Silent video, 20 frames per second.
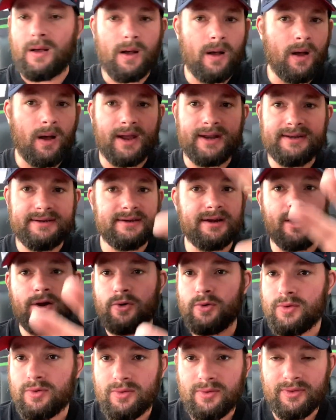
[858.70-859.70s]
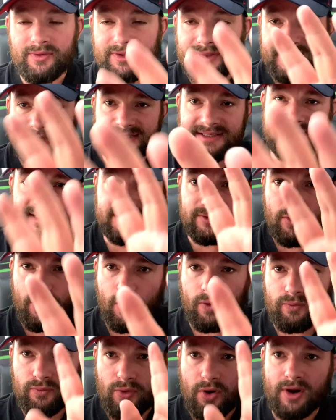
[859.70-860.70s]
I know this is
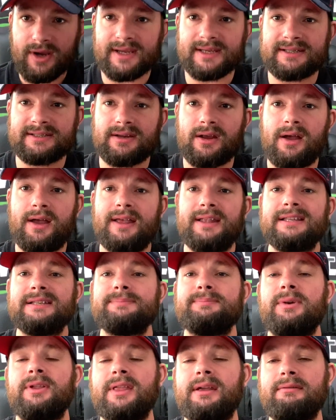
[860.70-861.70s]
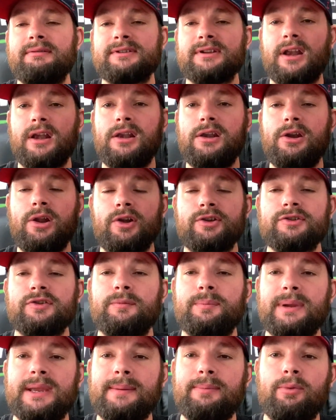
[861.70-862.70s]
not rocket science, but there is a lot
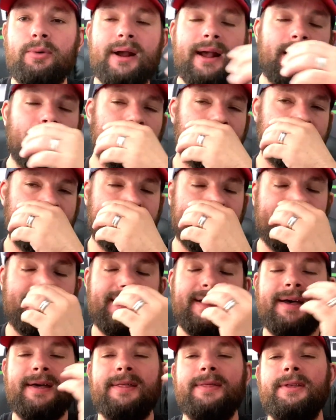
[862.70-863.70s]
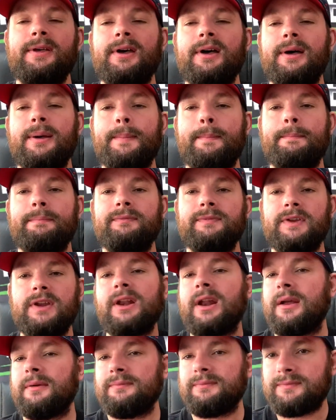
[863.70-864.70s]
of people out there that,
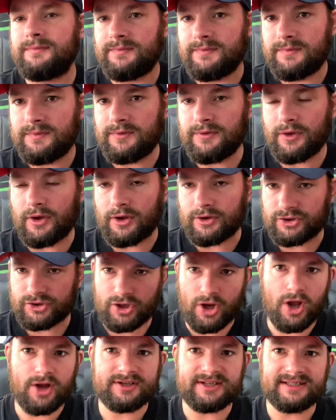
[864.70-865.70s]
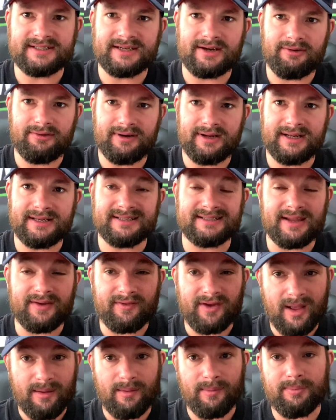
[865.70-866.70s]
that are starting Tyranids. They've
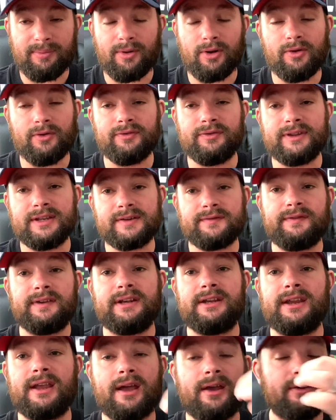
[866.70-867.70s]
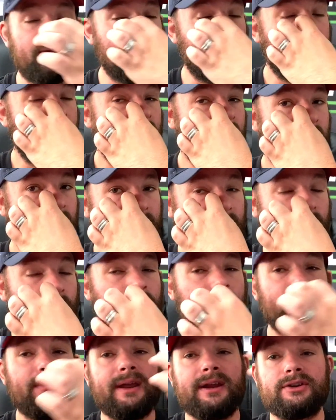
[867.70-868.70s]
come upon this video, and I want
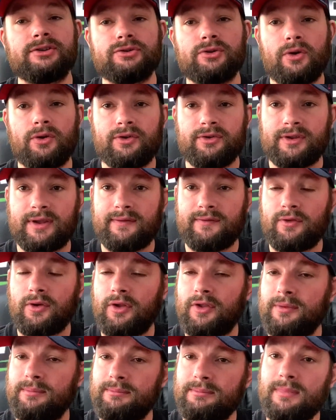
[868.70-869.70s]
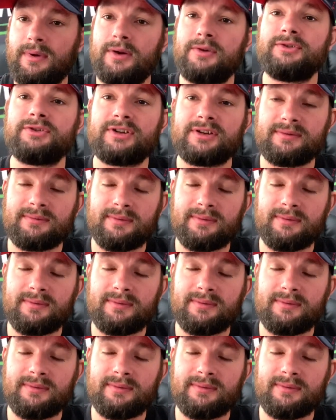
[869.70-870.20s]
to make sure that they've got the most